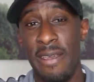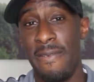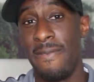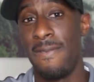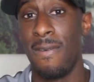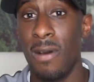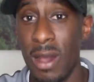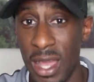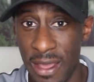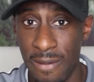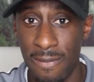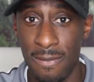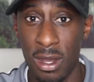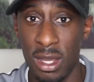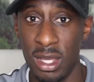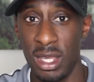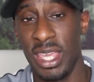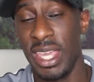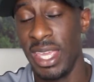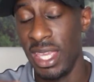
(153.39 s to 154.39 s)
and
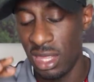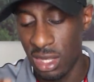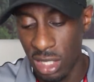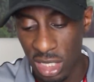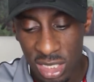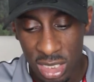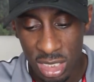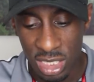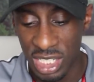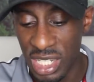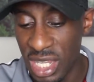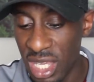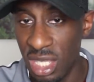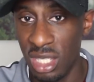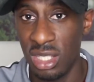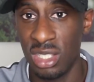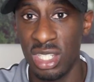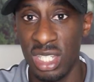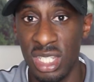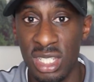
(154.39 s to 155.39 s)
forever. He doesn't
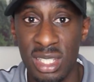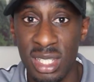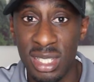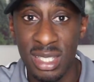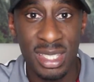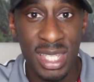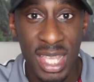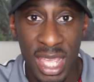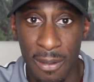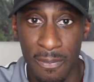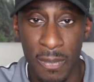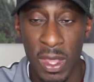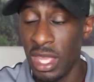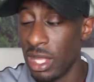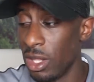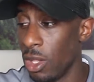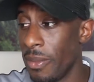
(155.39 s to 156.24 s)
change, He's the same.